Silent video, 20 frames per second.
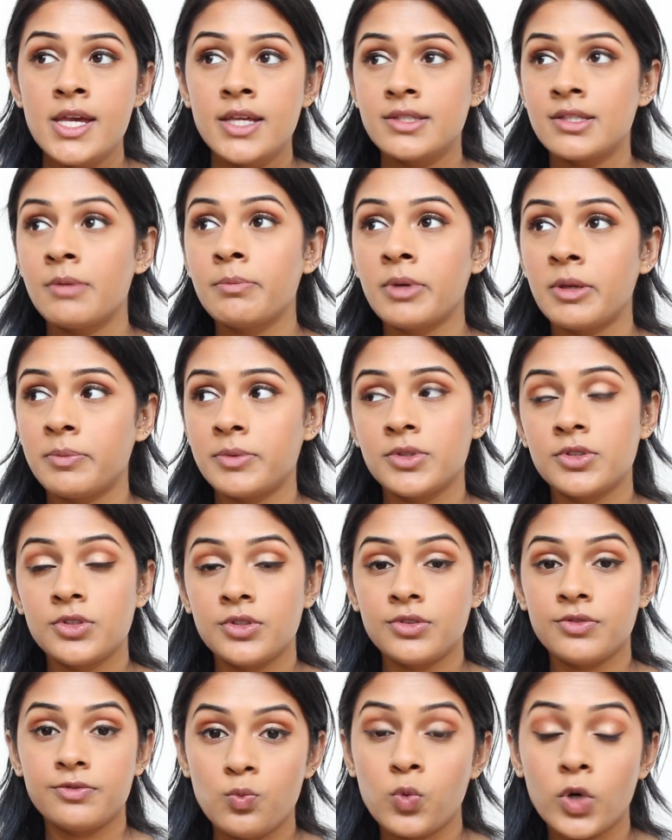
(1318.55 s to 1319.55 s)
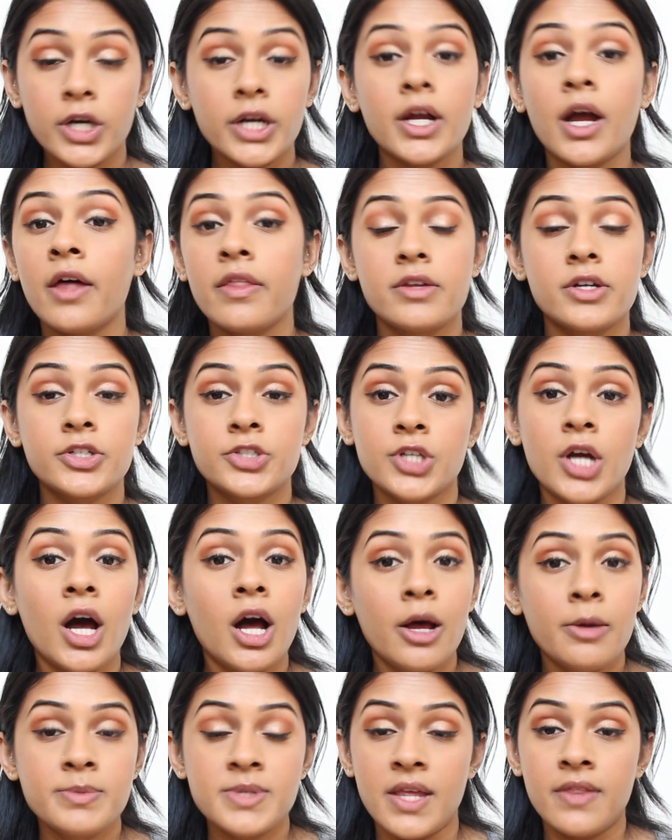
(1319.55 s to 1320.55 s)
Some people work other
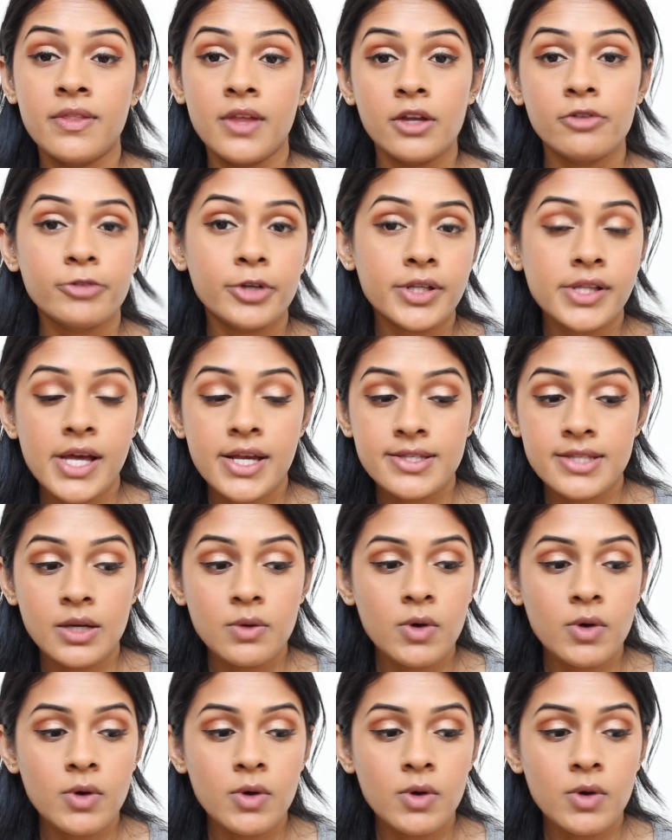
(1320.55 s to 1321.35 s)
jobs and then realize they